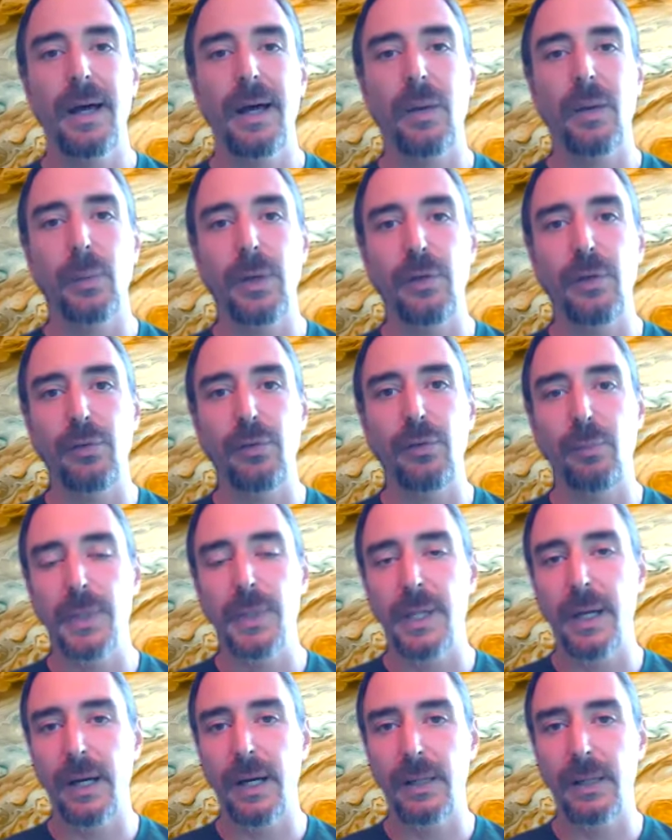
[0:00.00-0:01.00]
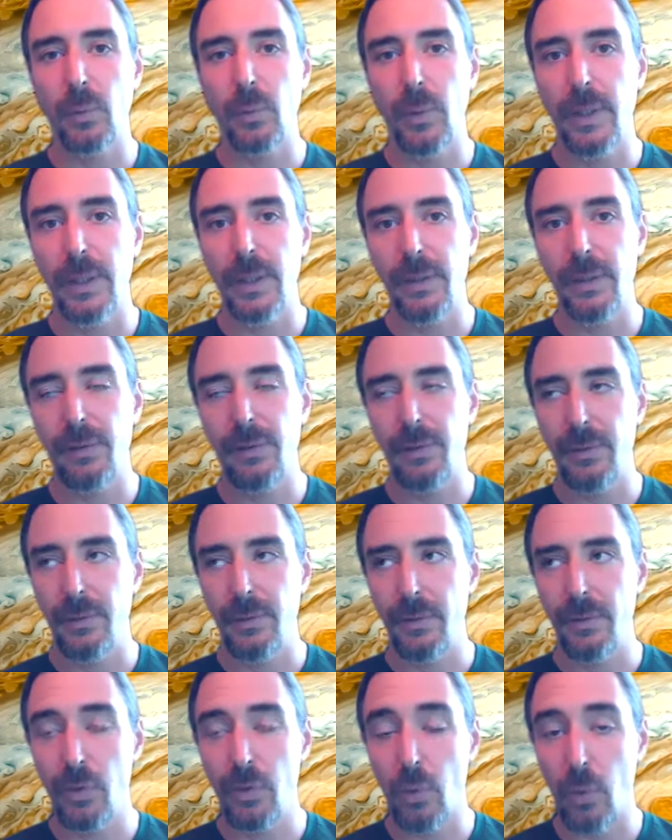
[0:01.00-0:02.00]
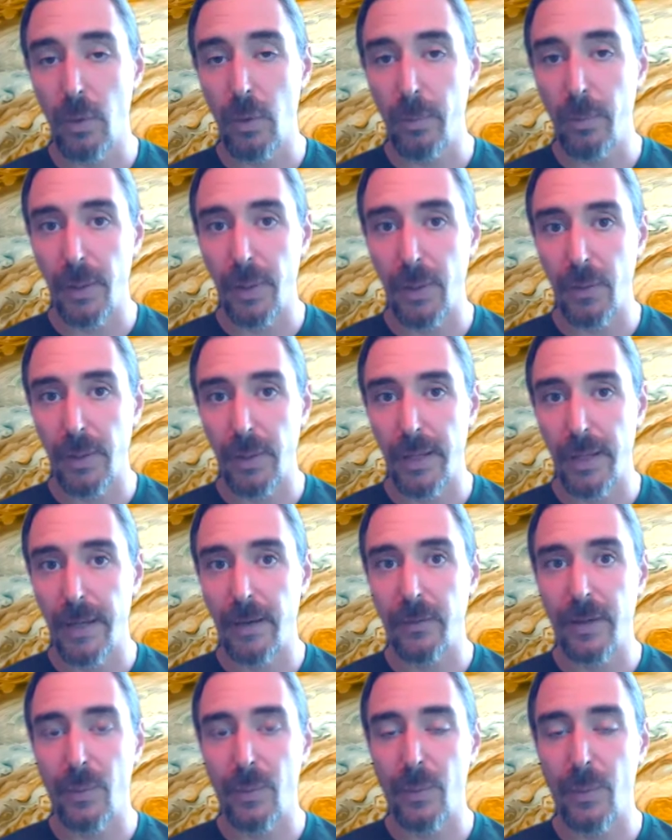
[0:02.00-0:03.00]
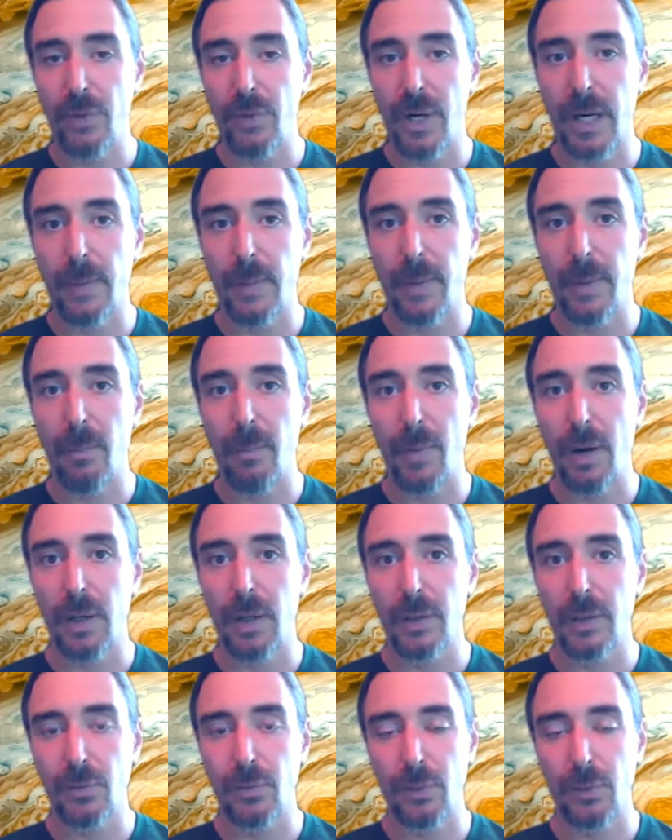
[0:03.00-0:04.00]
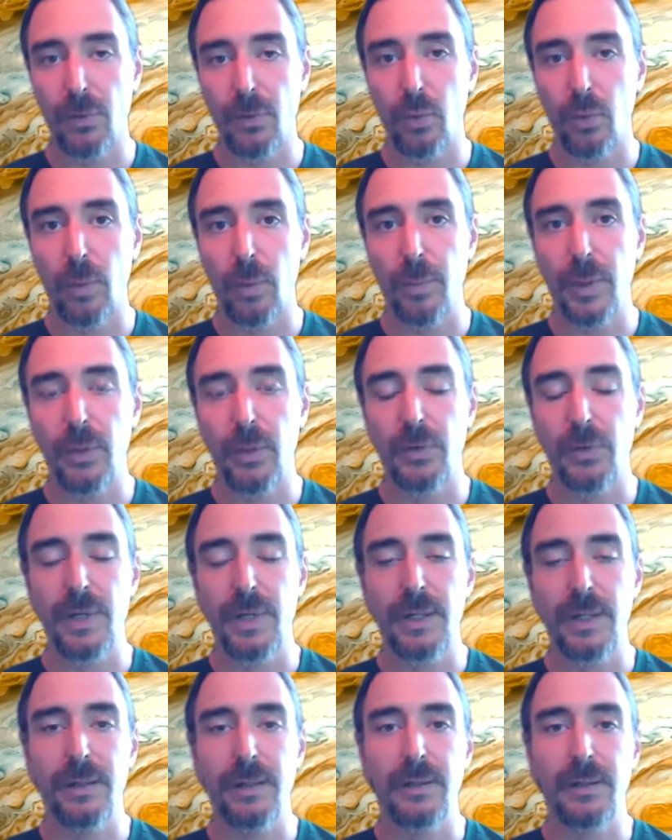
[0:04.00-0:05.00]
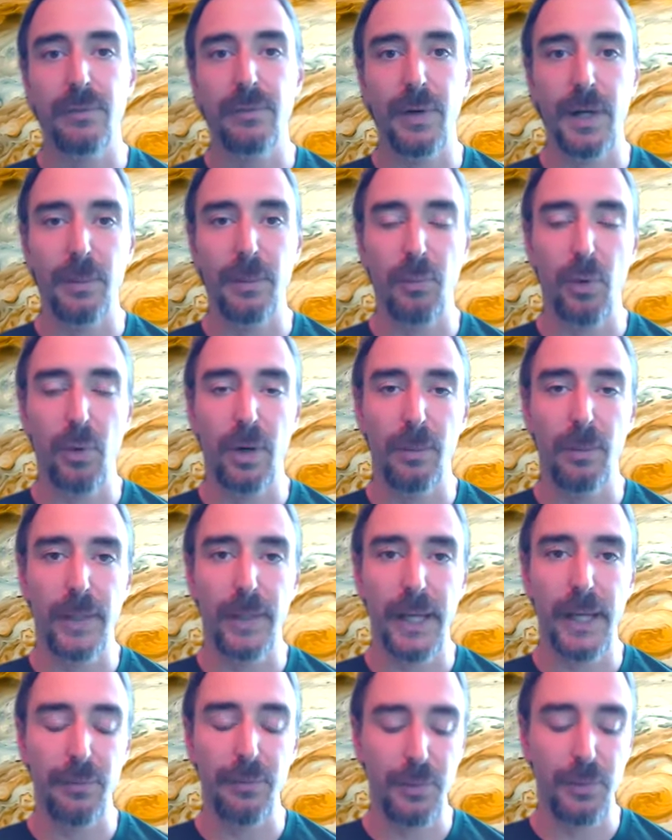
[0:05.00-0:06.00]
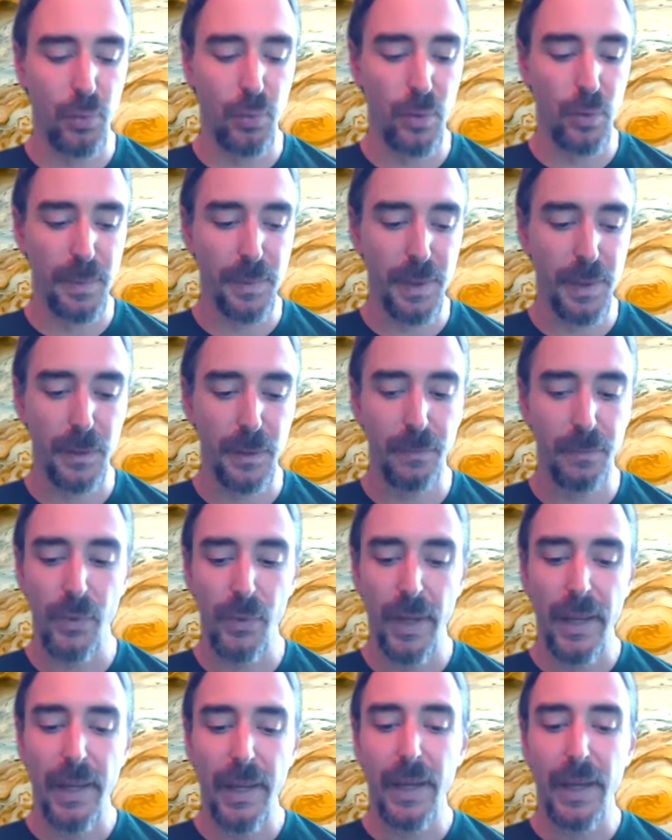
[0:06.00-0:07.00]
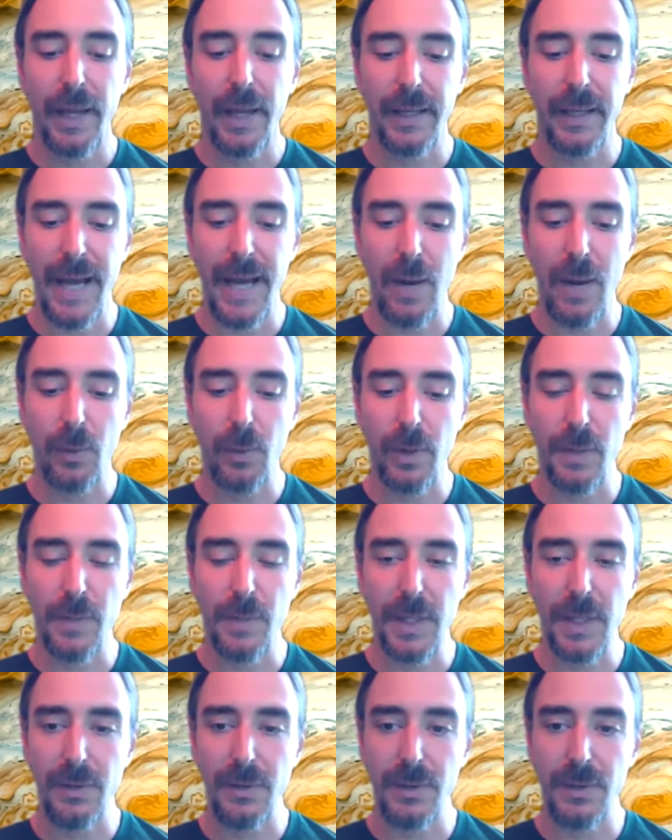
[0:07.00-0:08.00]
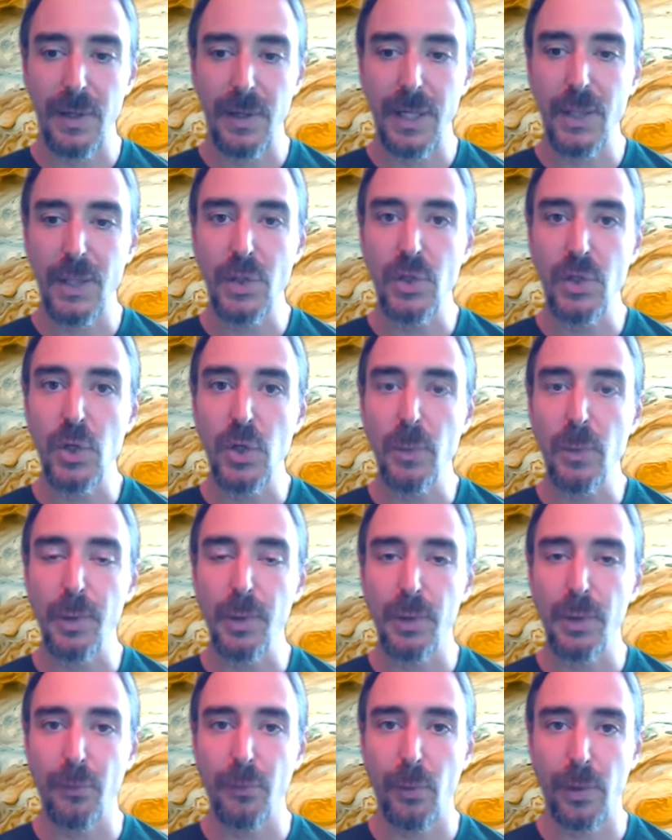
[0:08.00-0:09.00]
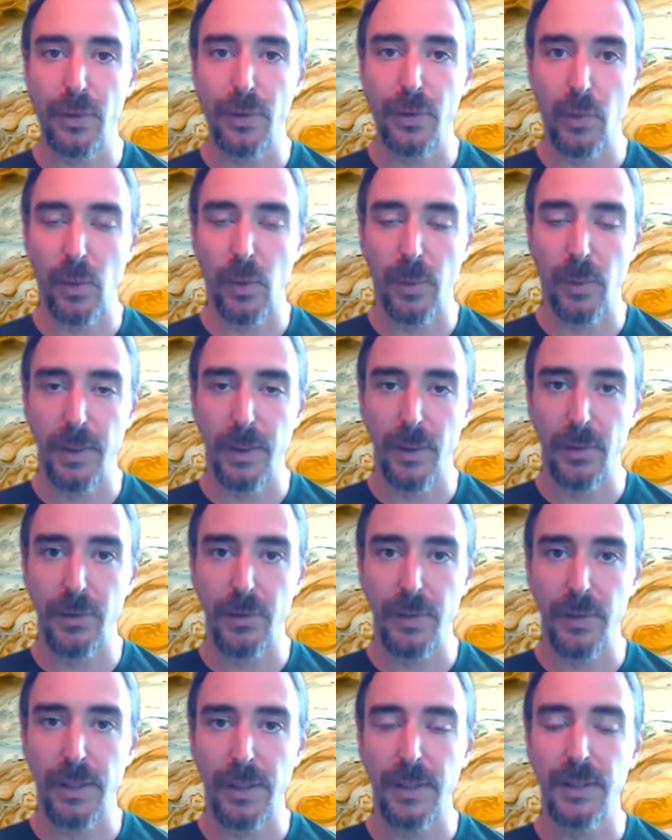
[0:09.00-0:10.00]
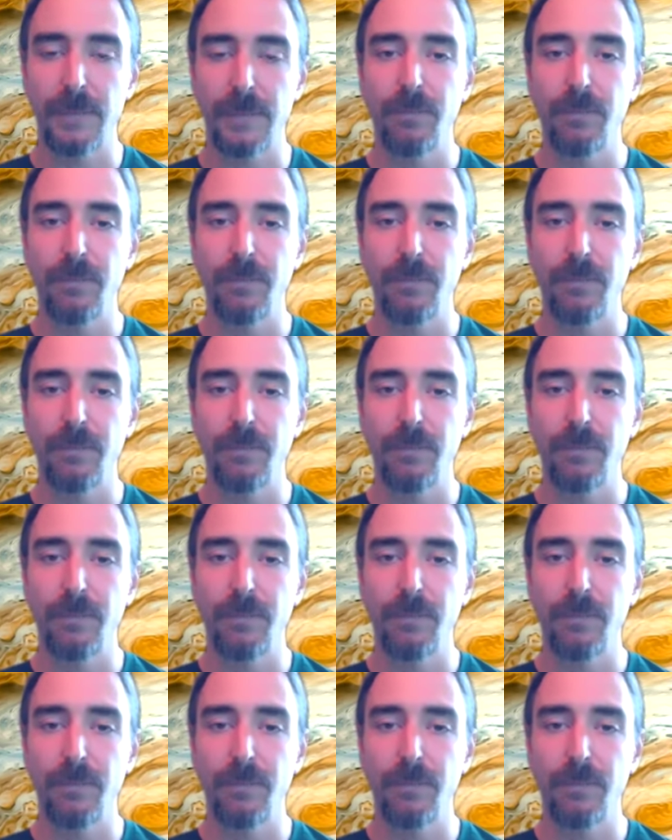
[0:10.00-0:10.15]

We've begun with Scorpio now, and we've talked about Mars for a Scorpio ascendant, a very important planet for Scorpio. And now we're going to be considering Jupiter for a Scorpio ascendant.